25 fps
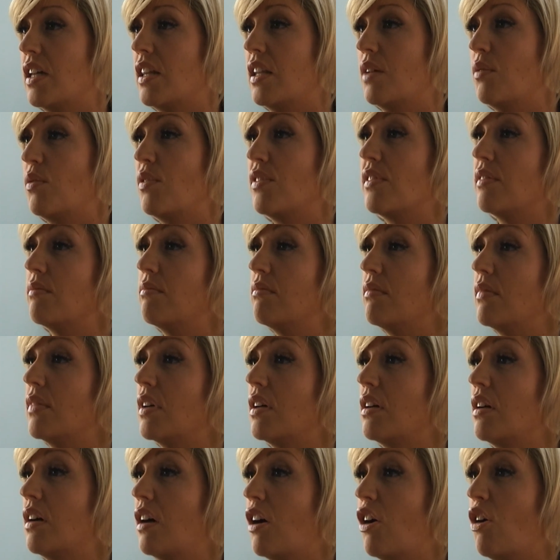and there was some
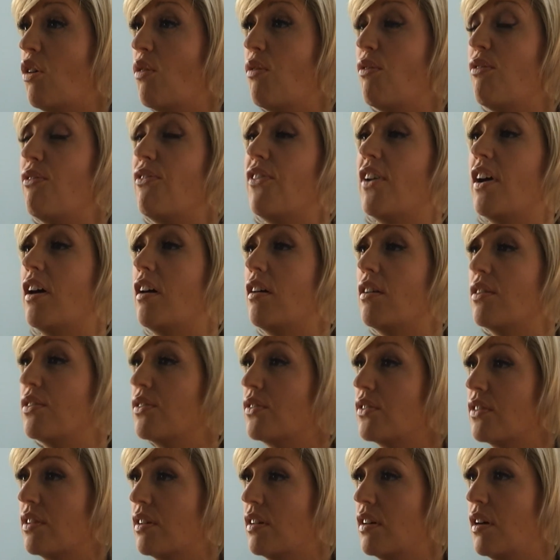whole
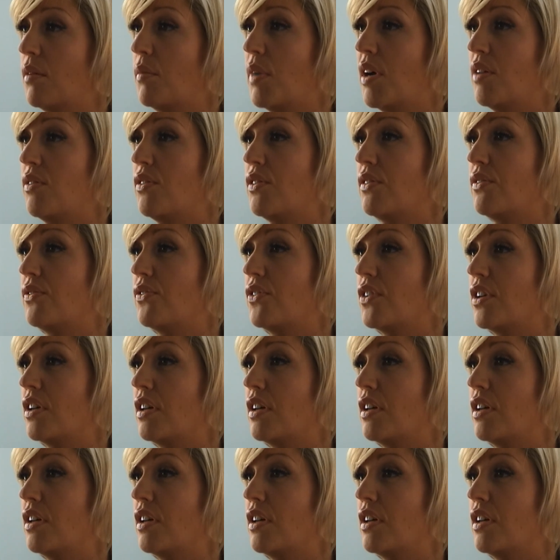vast amount of